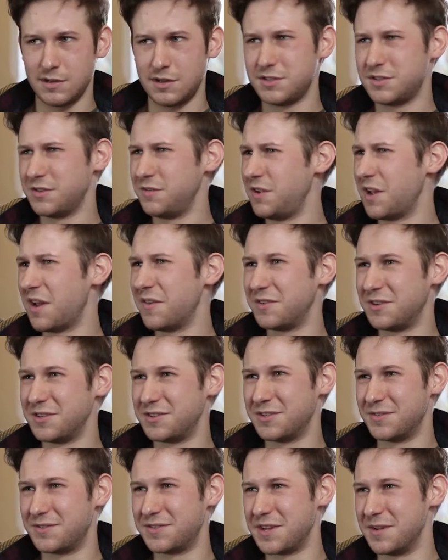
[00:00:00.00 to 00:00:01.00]
So if you're having a
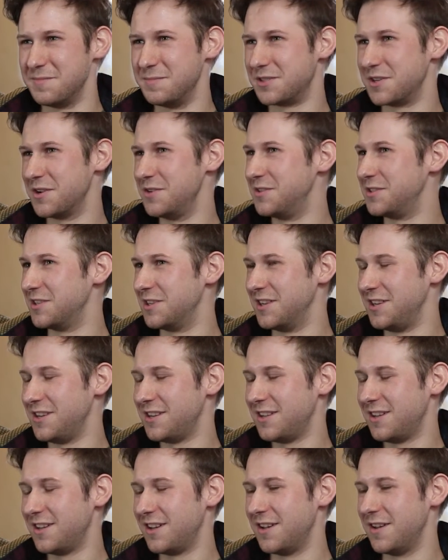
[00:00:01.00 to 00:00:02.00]
tough time socially,
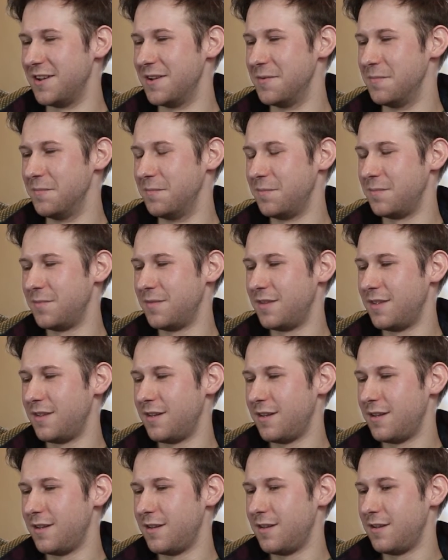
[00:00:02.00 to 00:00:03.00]

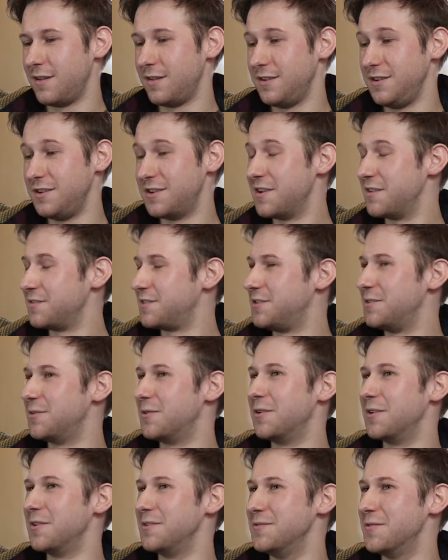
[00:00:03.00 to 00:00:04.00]
you don't have to do it
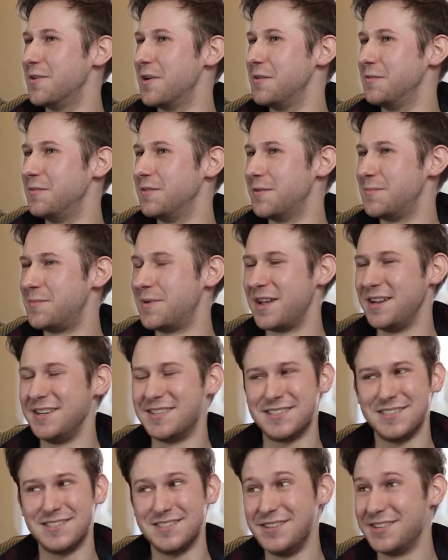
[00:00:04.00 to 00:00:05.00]
all on your own. There are
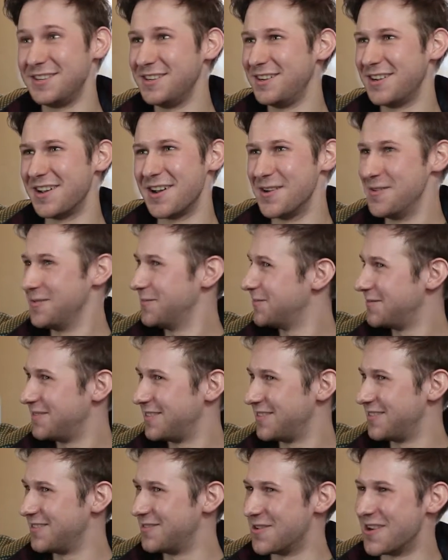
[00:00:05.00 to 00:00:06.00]
places you can go
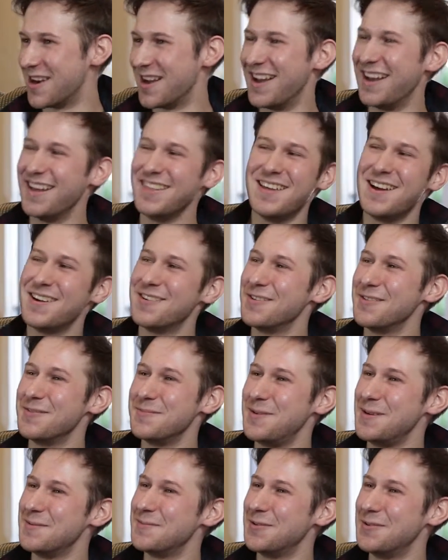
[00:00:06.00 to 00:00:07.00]
where there are other
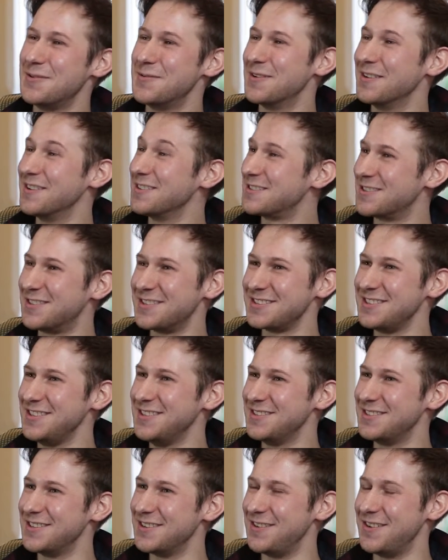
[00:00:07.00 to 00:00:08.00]
people who want to talk to
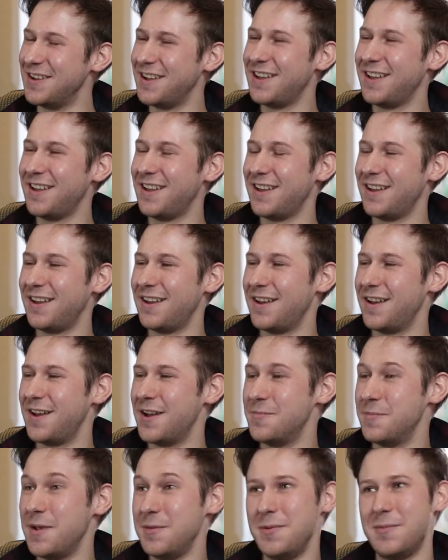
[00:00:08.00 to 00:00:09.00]
you too,
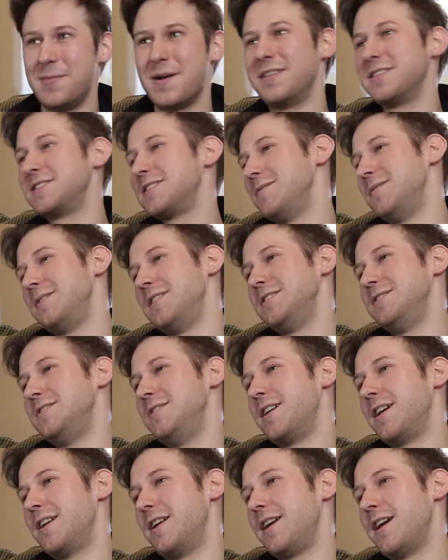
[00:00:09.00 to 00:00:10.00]
and maybe about the same things you
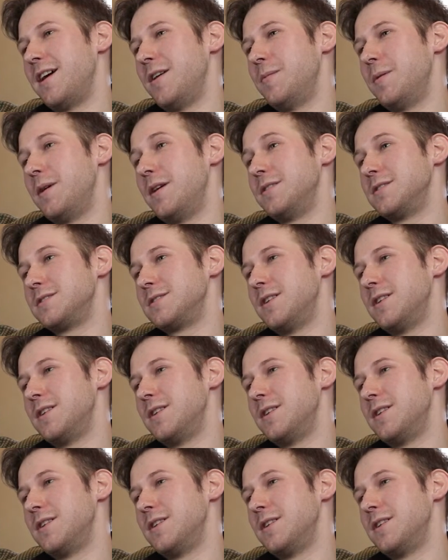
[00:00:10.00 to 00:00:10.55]
kind of care about.